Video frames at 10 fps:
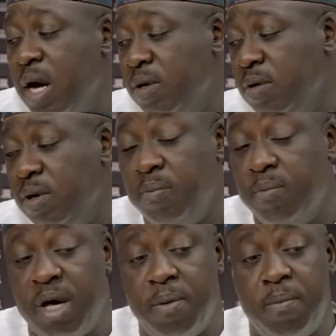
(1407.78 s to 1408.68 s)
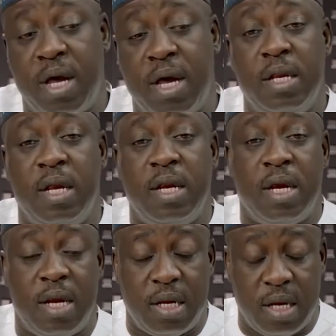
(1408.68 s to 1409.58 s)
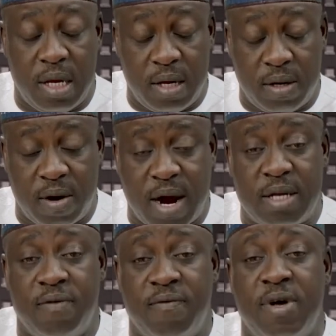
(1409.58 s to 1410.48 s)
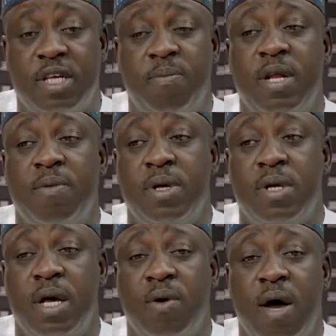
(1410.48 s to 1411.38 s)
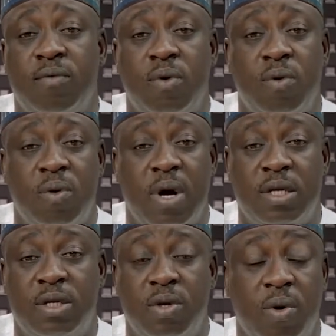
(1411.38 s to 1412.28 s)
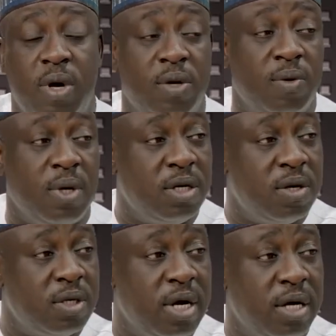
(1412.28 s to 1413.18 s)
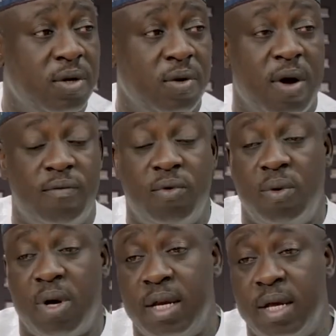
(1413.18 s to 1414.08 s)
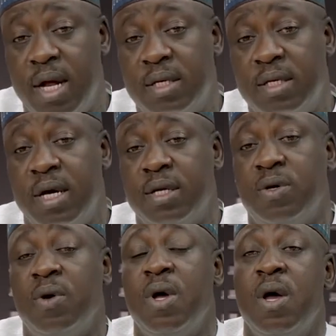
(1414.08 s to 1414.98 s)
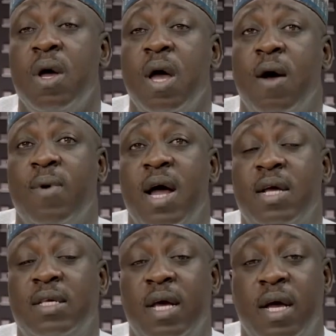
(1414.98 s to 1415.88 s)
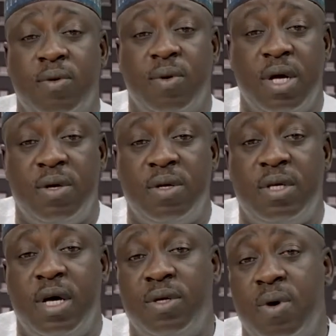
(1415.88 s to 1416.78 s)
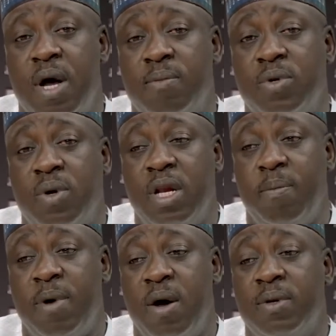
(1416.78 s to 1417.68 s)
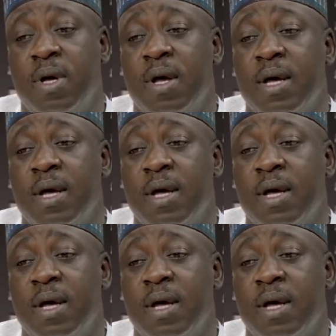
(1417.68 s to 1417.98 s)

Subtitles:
And in making the right investment means that you have to look at your education sector, you have to look at the health sector. And when I say education sector, I'm talking about